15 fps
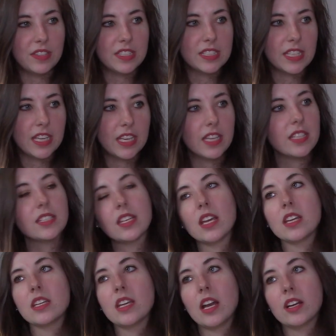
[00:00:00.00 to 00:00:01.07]
This
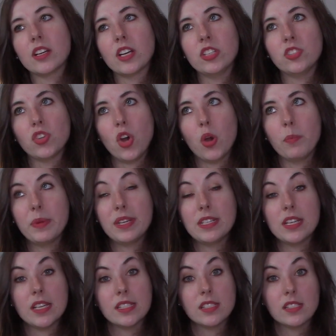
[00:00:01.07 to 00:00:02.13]
is young adult, but it
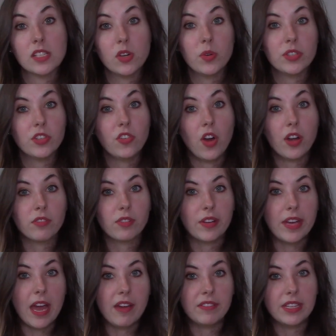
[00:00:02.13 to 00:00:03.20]
does deal with a lot of
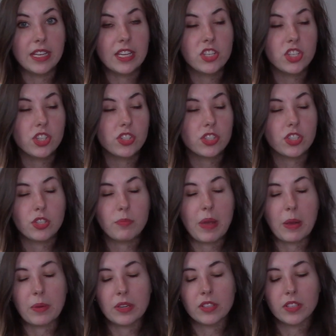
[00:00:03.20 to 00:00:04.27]
really heavy issues, so you
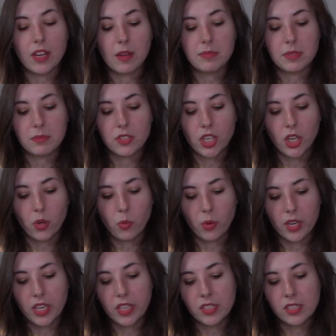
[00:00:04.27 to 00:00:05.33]
might want to look up some trigger
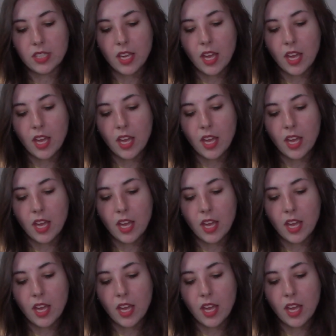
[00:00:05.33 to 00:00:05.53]
warnings.